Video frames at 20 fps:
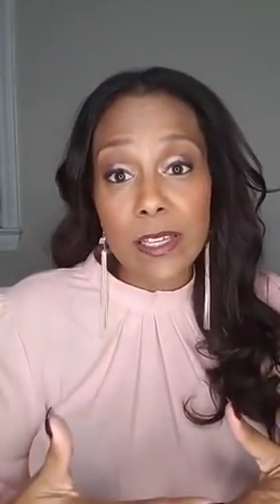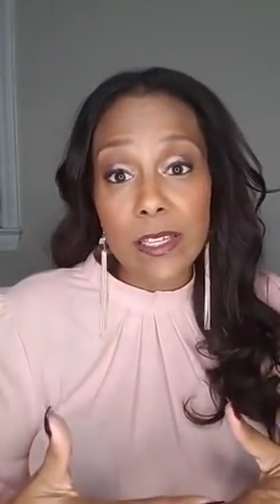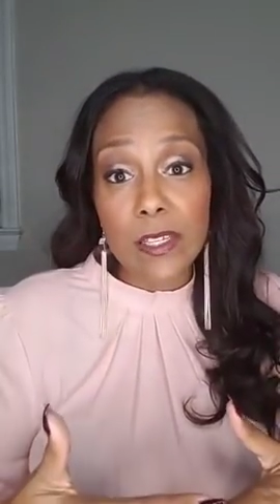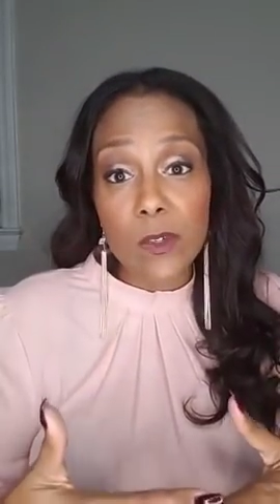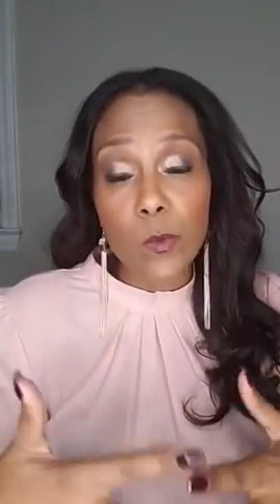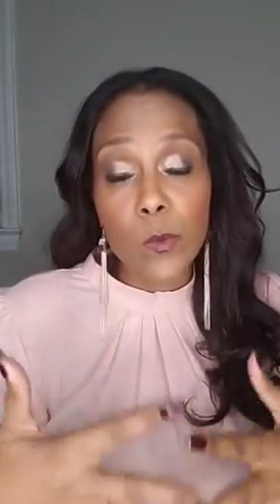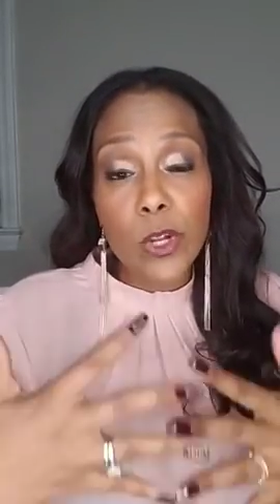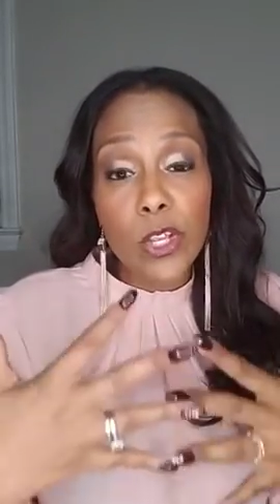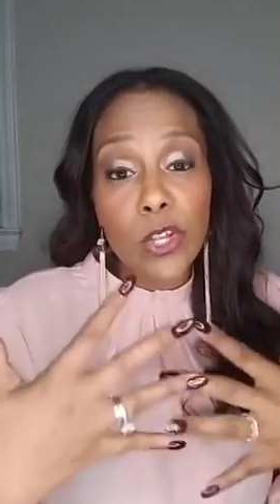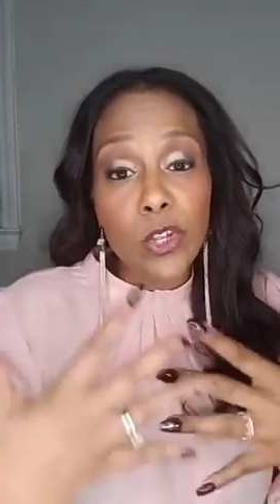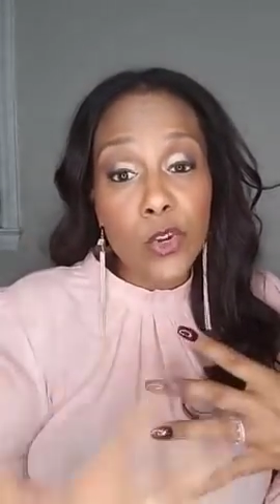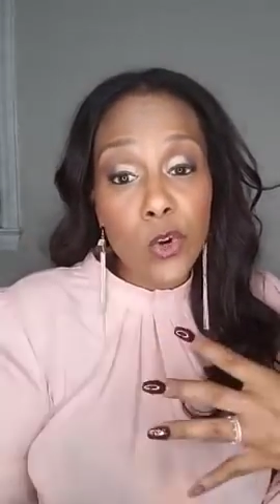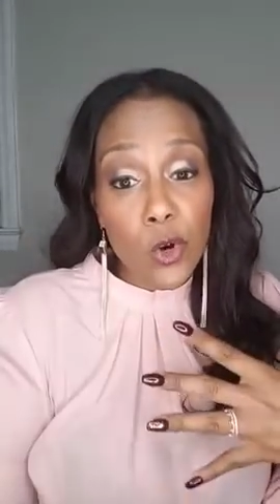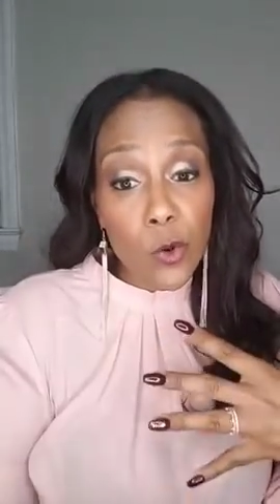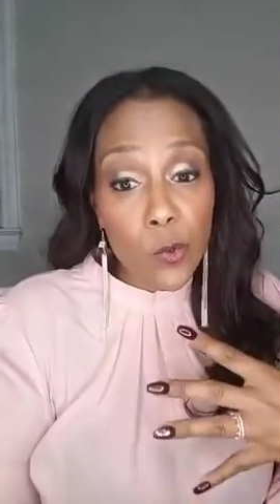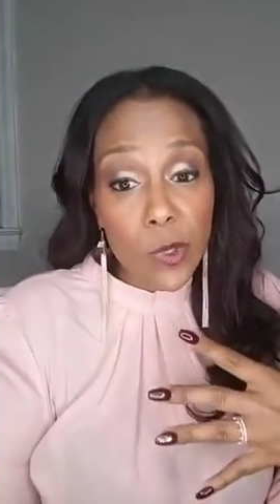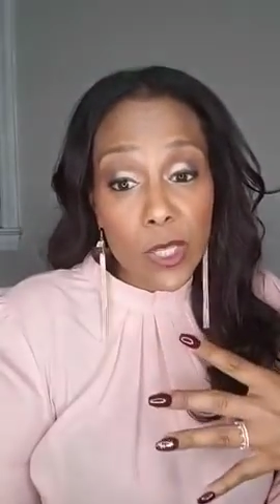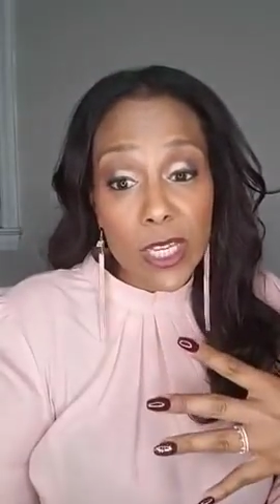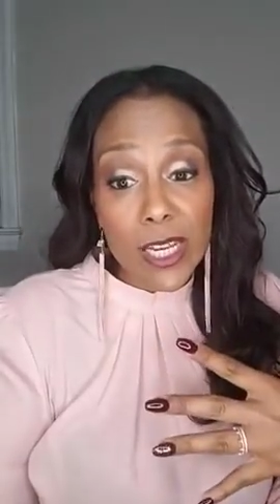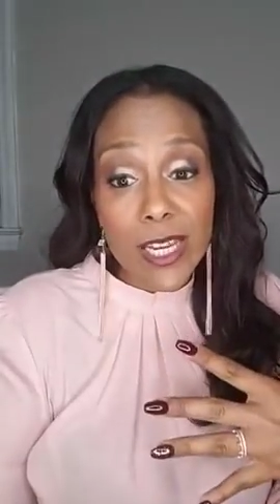when you're
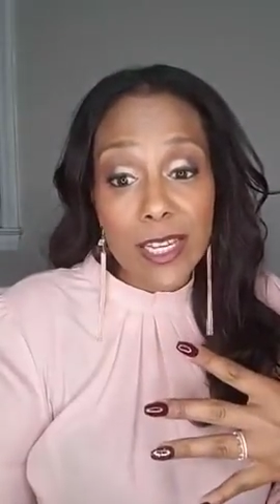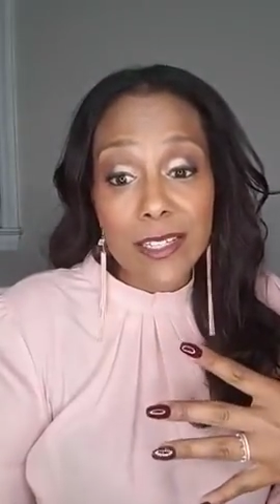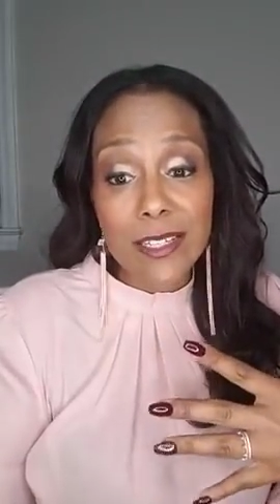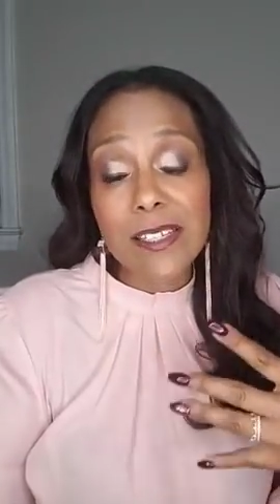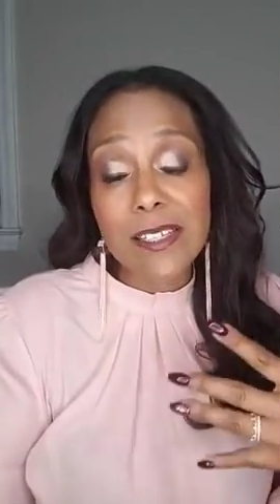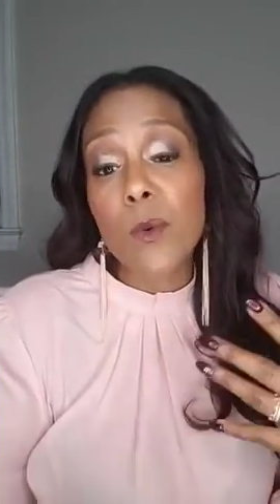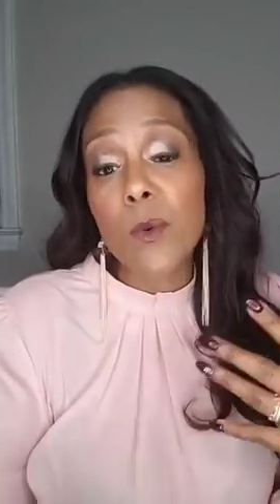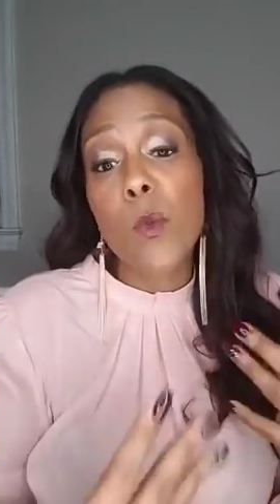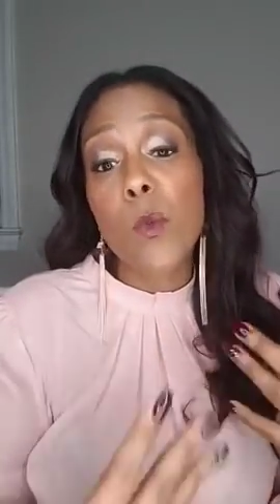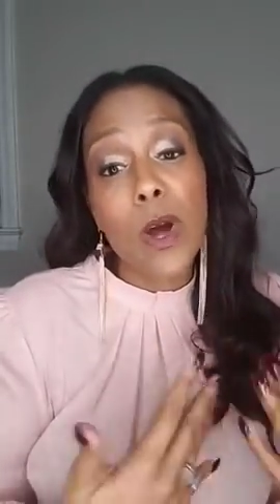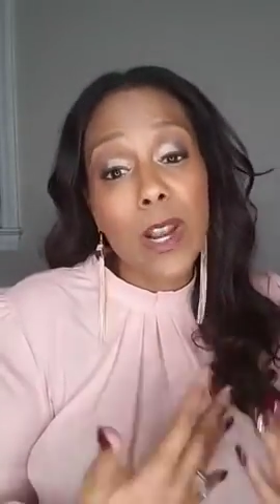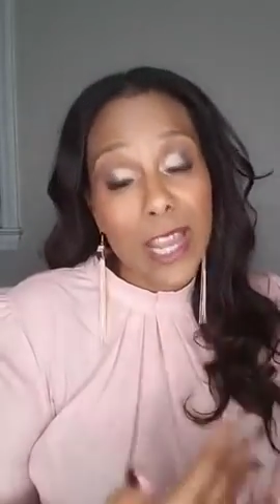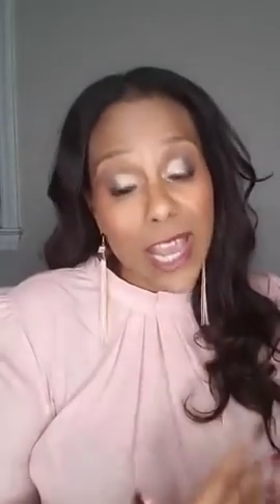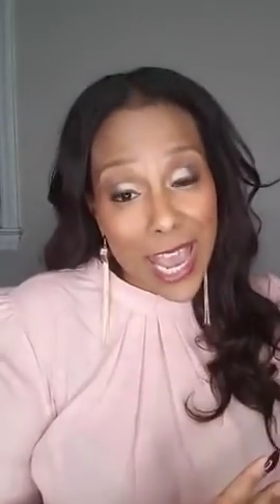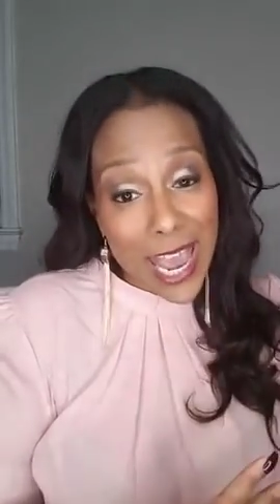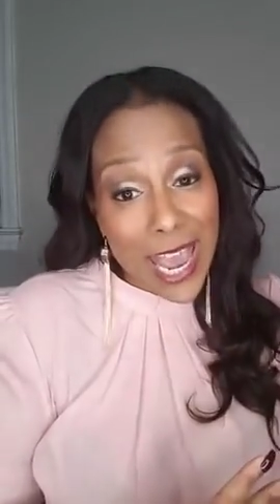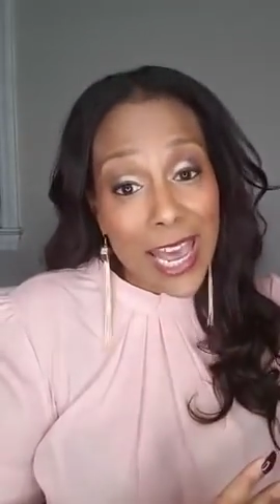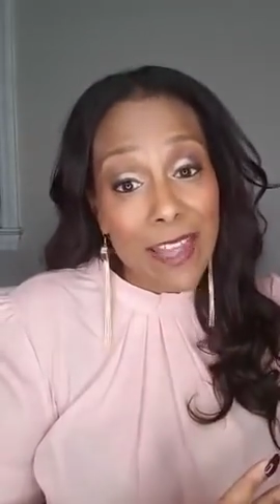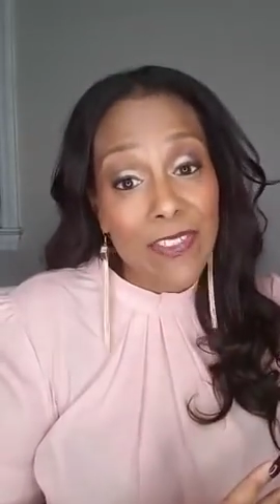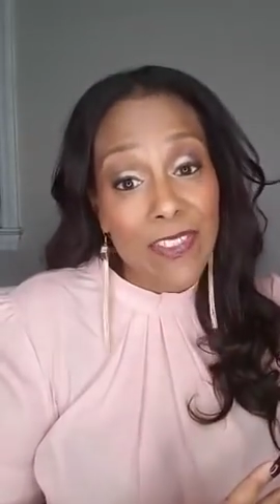really into someone
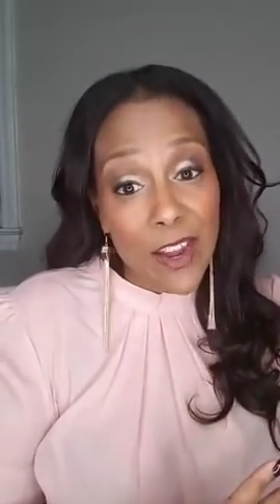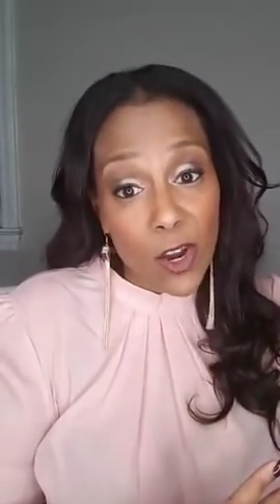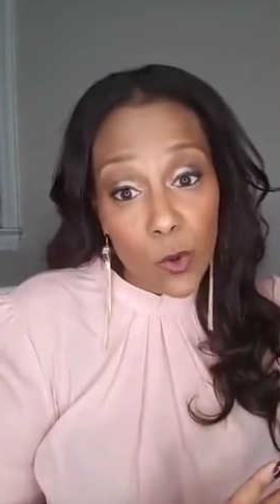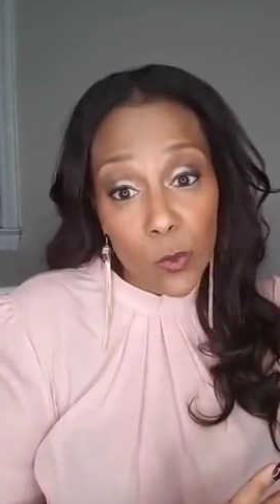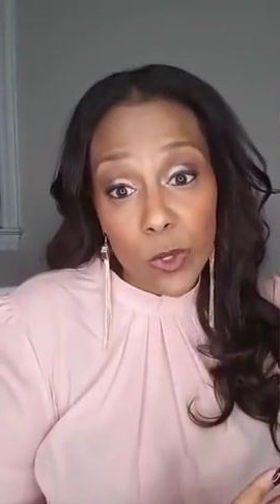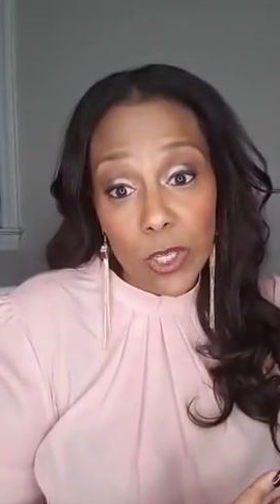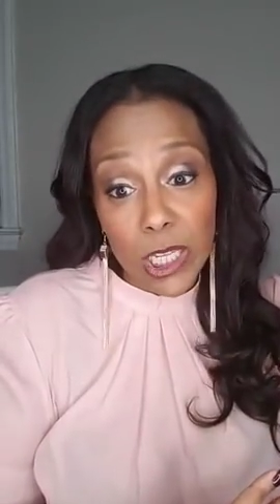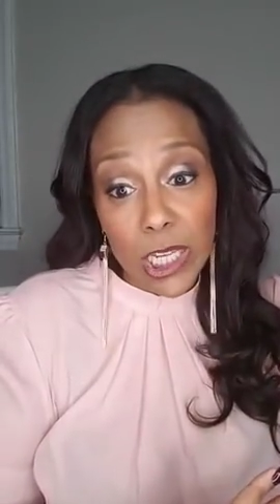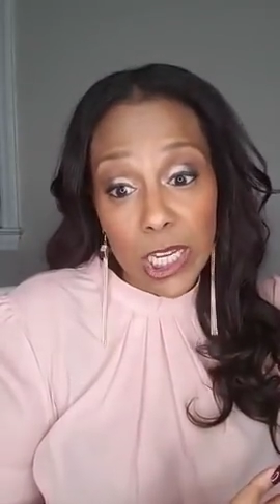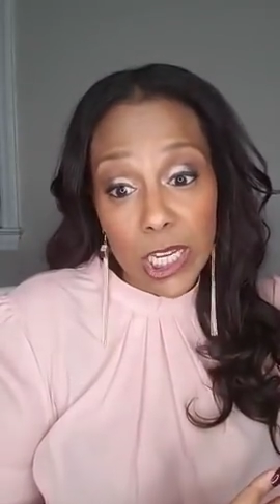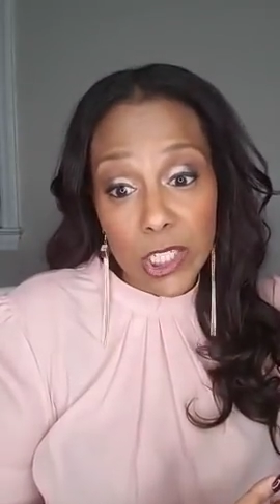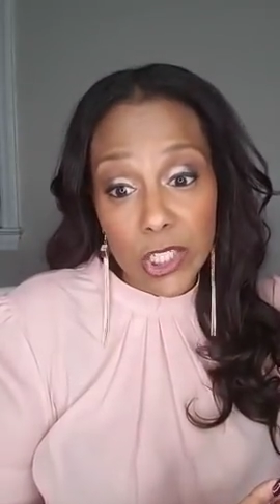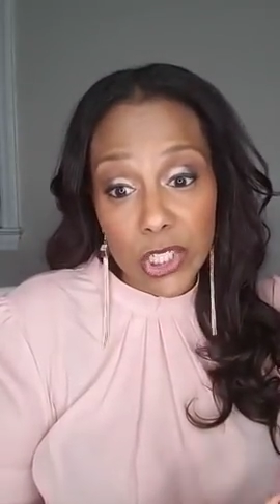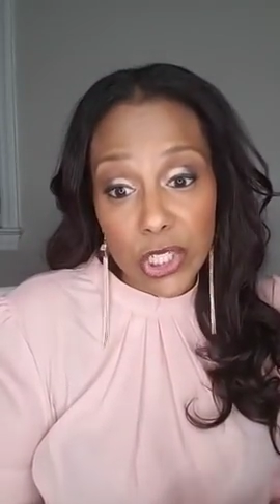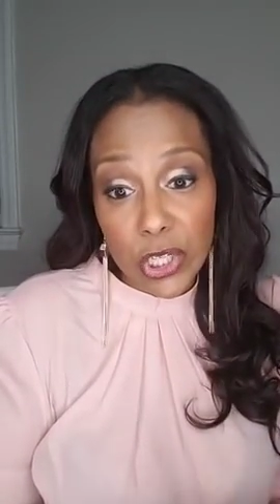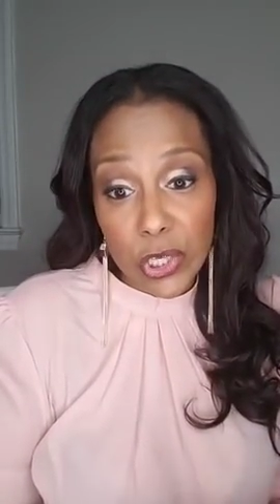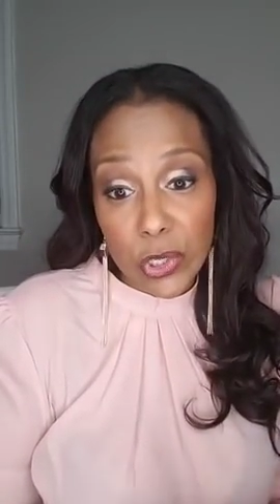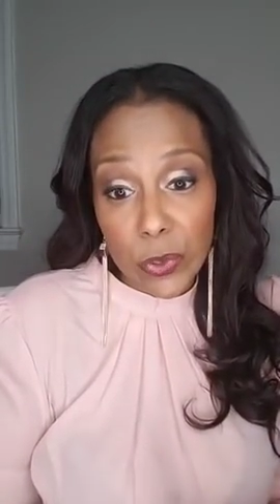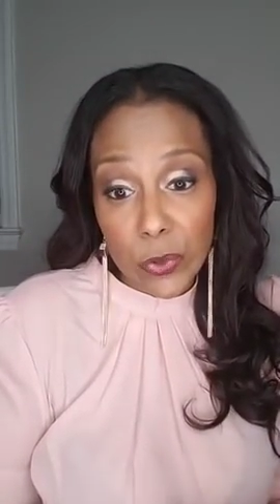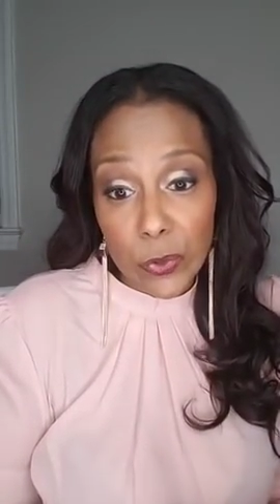and they're really into
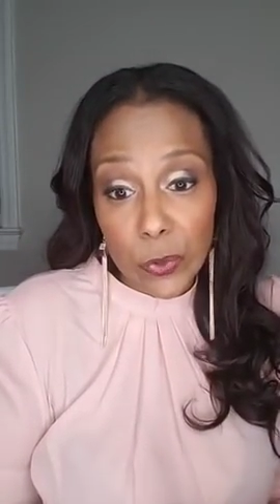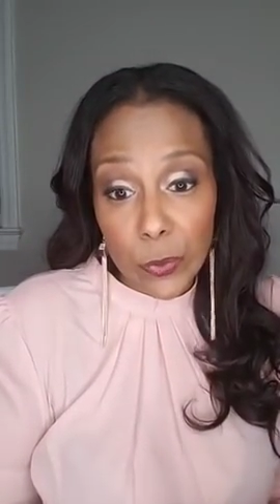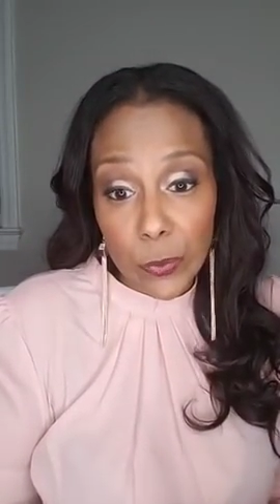you.